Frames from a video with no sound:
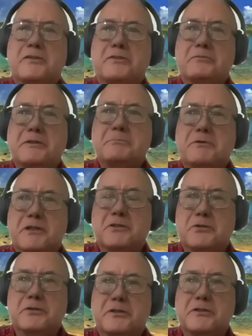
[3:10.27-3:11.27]
three
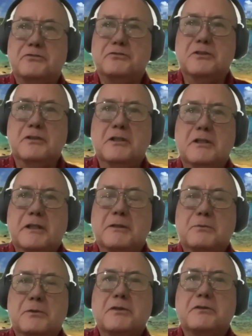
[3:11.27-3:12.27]
priorities.
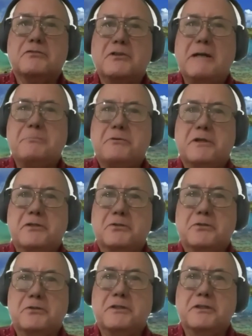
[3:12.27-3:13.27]
And one of the top
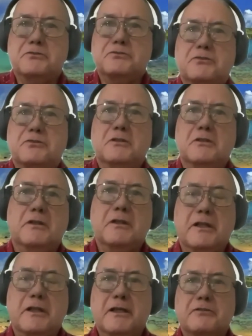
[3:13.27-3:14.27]
priorities
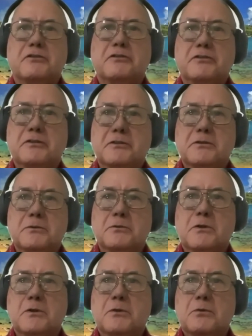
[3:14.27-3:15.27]
has to do
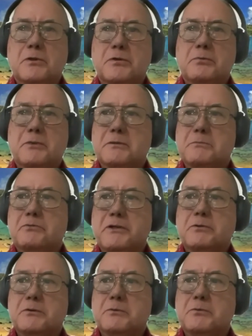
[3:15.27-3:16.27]
with what
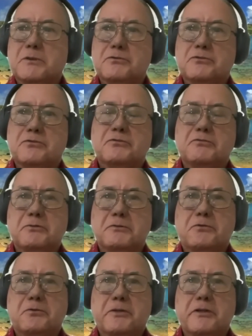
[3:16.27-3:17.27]
Brickwood was
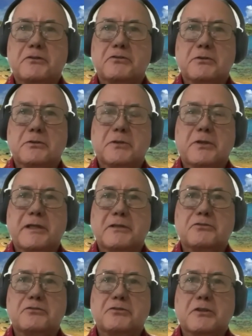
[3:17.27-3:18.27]
referring to, and that
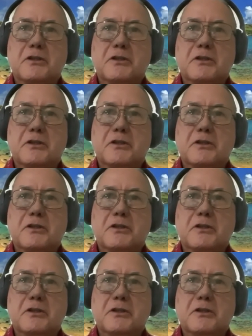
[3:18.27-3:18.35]
is